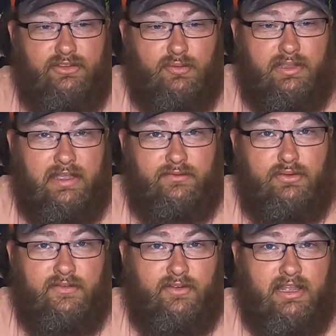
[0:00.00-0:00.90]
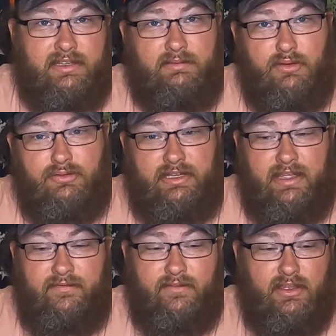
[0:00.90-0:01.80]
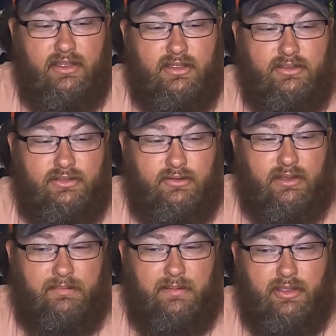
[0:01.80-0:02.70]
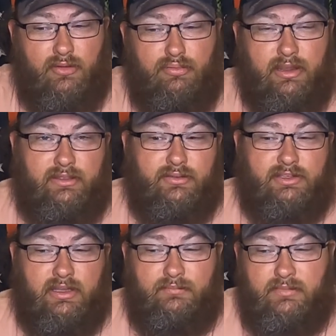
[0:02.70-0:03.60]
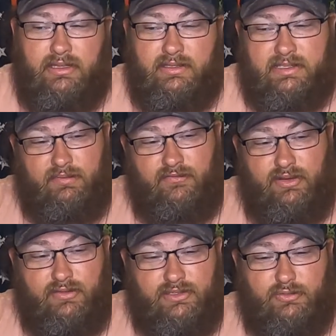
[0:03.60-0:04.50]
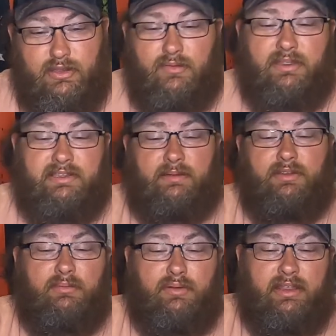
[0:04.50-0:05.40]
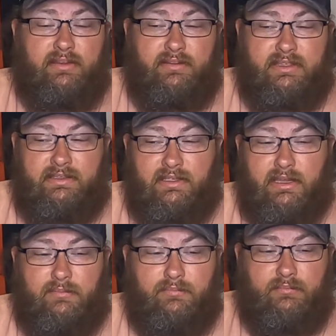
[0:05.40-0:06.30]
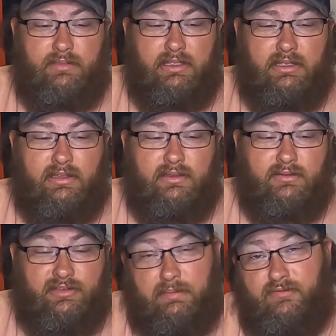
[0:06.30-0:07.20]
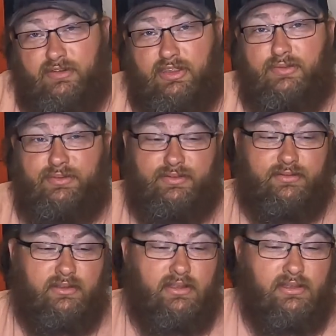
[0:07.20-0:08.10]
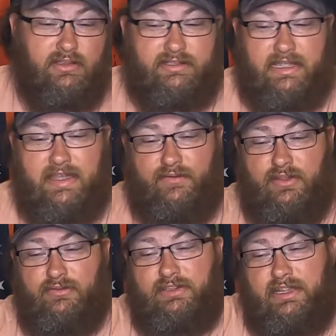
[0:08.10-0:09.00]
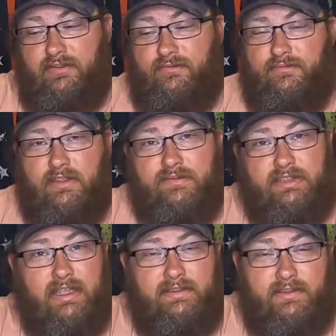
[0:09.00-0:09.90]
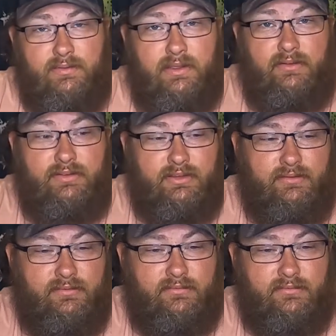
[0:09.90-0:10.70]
So we have 2 different kinds of bow staff. So maybe I'll break those up into separate videos as well, because I'm going to break this up in separate videos because I have another set of size as well. So,